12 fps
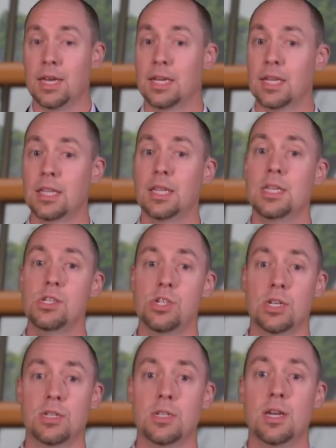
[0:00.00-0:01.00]

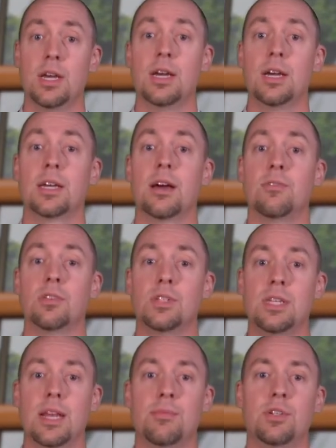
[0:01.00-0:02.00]
Collision covers
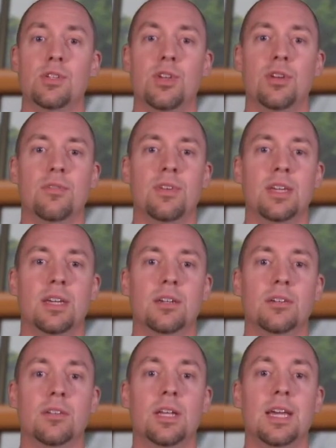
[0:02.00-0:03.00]
damage to your
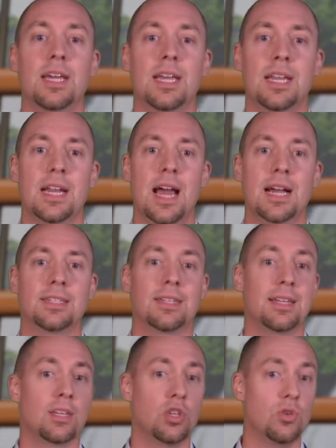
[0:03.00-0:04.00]
vehicle in an
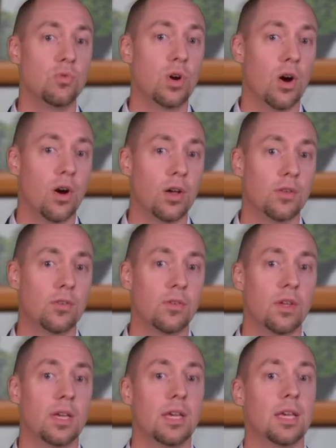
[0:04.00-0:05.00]
accident you cause,
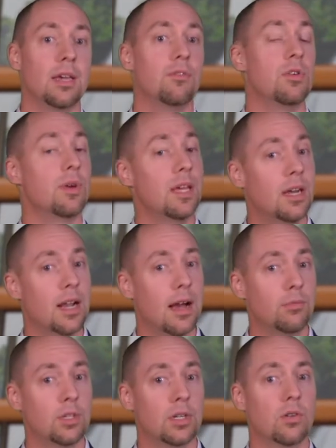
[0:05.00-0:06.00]
if you hit an
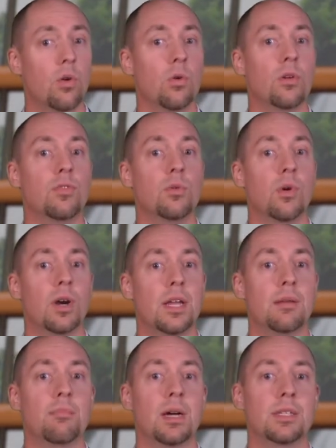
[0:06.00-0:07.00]
object, or if you are
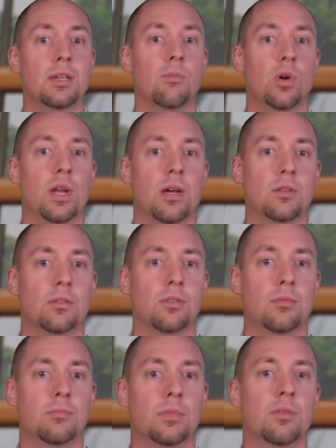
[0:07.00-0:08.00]
hit by someone
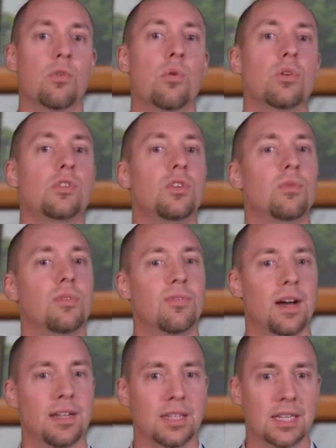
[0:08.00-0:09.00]
else. Of course, you would
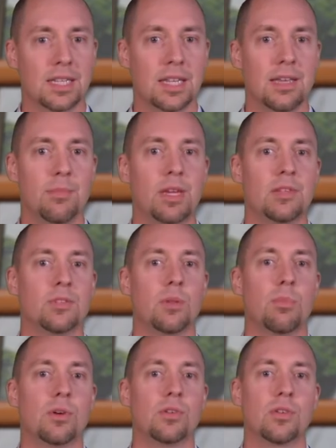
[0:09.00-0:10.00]
file a claim against the
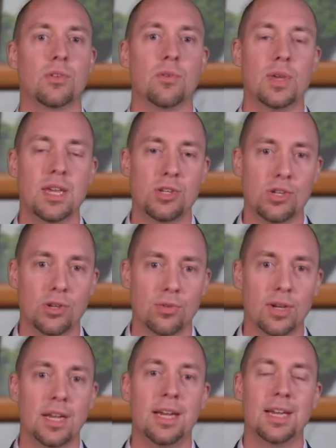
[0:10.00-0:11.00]
person who hit you
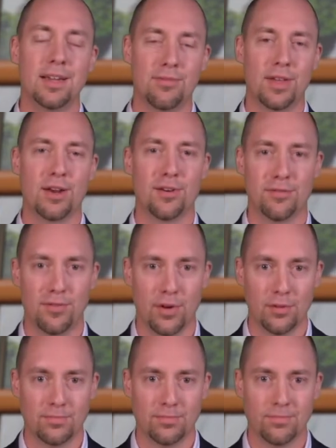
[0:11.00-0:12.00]
if they are at fault.